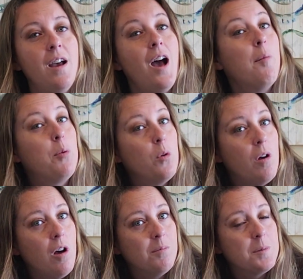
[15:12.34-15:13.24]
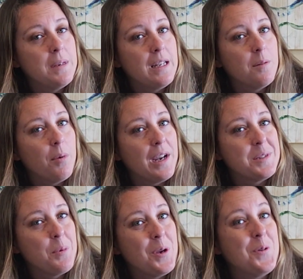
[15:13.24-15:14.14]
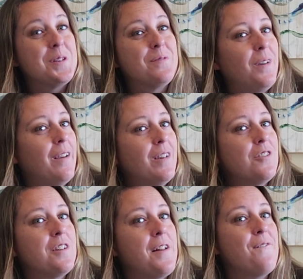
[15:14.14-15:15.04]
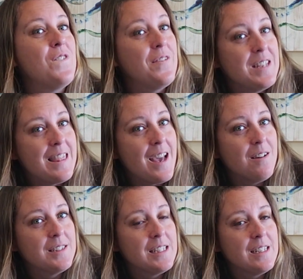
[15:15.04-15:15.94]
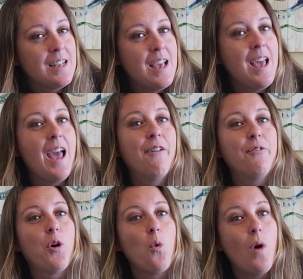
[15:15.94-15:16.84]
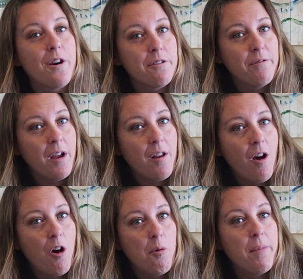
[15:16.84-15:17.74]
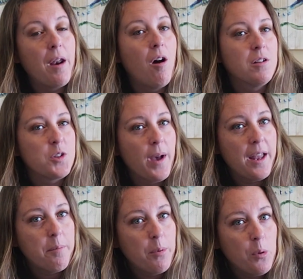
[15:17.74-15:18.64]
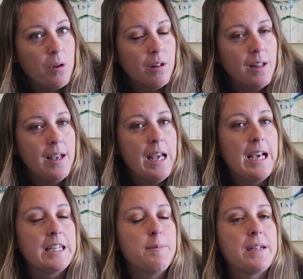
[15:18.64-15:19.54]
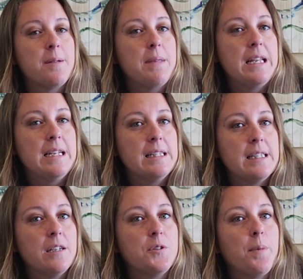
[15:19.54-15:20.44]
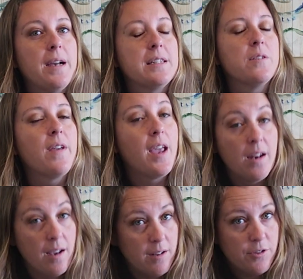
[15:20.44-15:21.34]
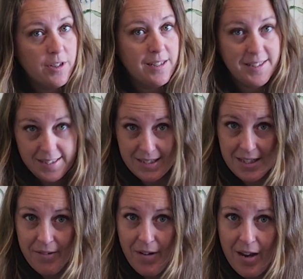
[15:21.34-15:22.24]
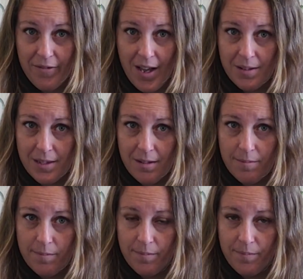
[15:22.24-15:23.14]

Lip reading: A pool home's median price point was $550,000, and for a waterfront home that also had a pool, expect a median sales price of $865,000.